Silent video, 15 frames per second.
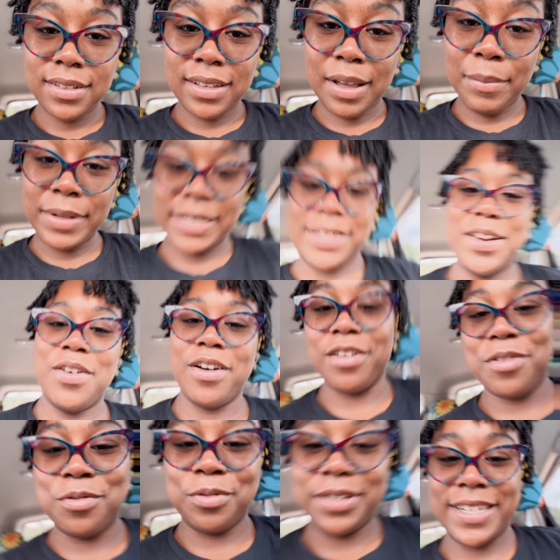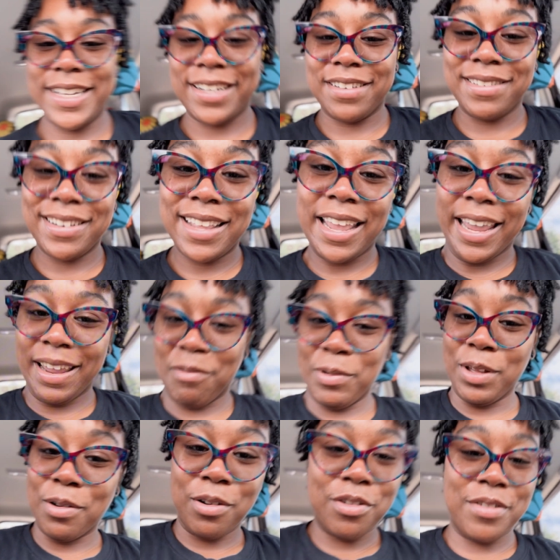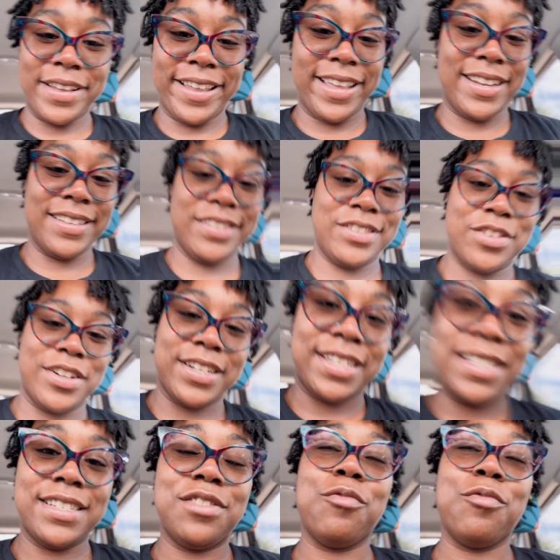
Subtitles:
I'm gonna let the car cool down and we're gonna go ahead and start this